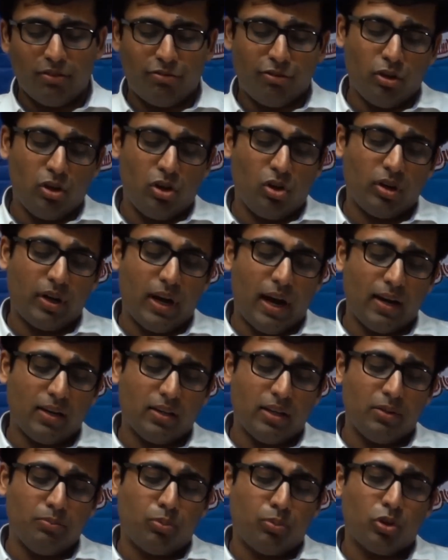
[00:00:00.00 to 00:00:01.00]
If you look at
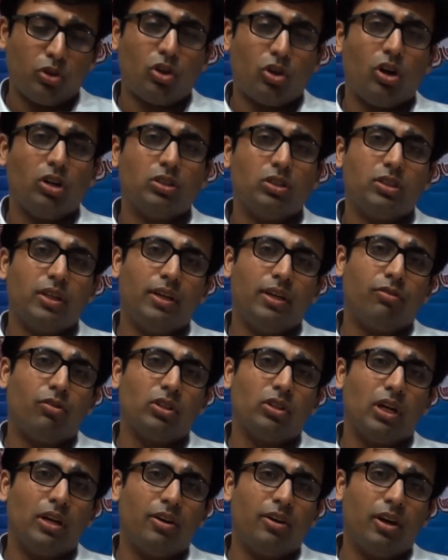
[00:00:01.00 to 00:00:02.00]
the input cost, it
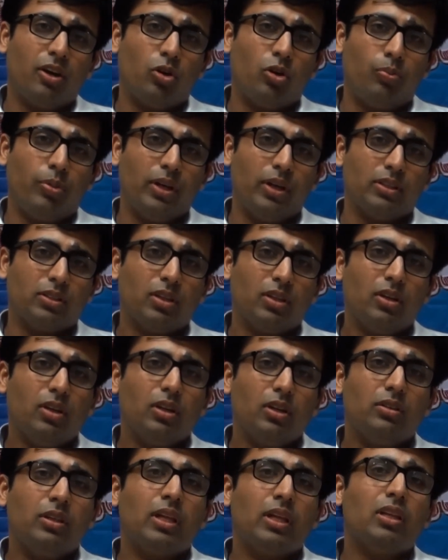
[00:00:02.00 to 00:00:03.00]
was 100 rupees.
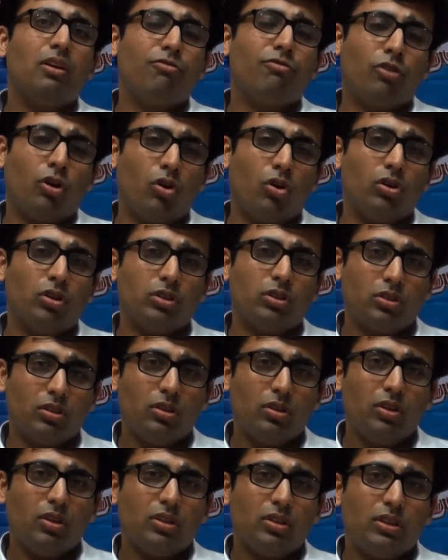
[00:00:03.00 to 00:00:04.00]
Then of course,
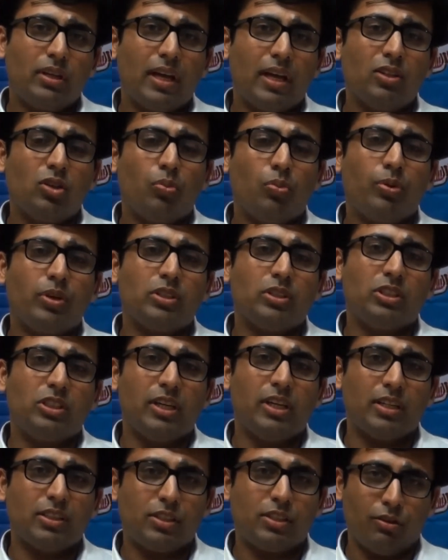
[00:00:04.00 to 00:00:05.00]
10 rupees
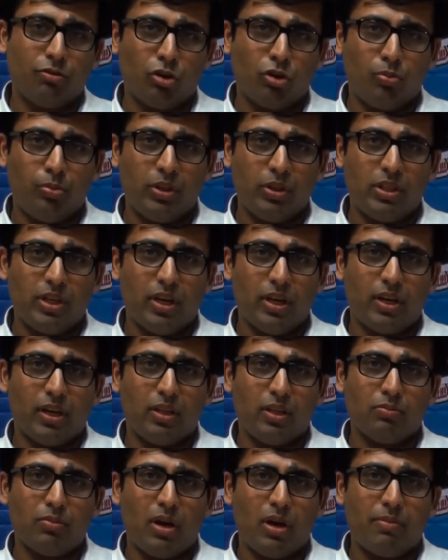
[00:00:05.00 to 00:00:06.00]
GST would be there
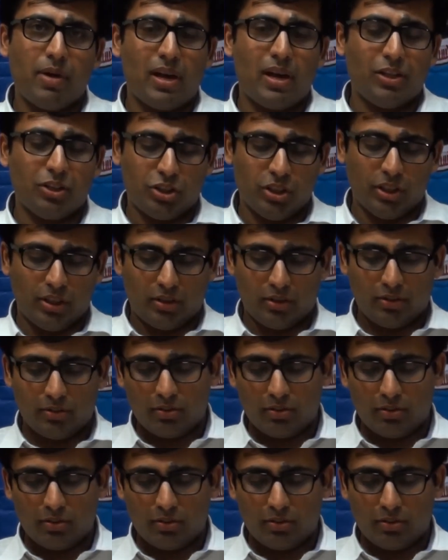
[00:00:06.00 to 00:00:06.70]
in my balance sheet.